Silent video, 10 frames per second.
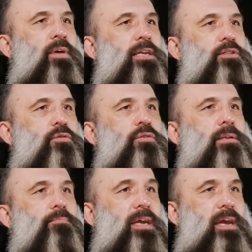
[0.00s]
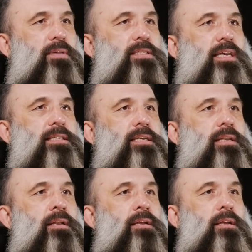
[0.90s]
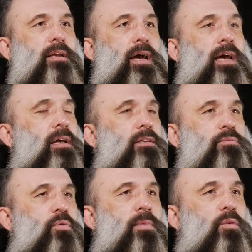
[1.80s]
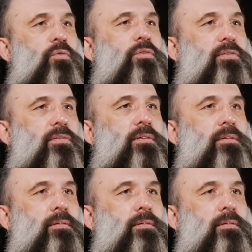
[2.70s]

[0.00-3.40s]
when I stood and became a citizen, I swore my oath.